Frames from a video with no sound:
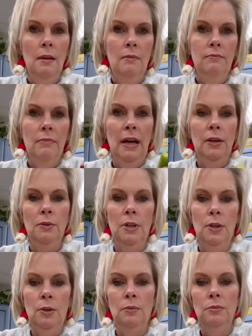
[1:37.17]
don't
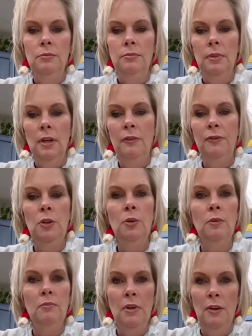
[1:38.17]
know, a
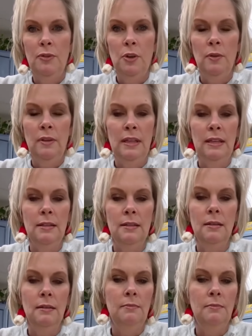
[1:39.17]
few of these,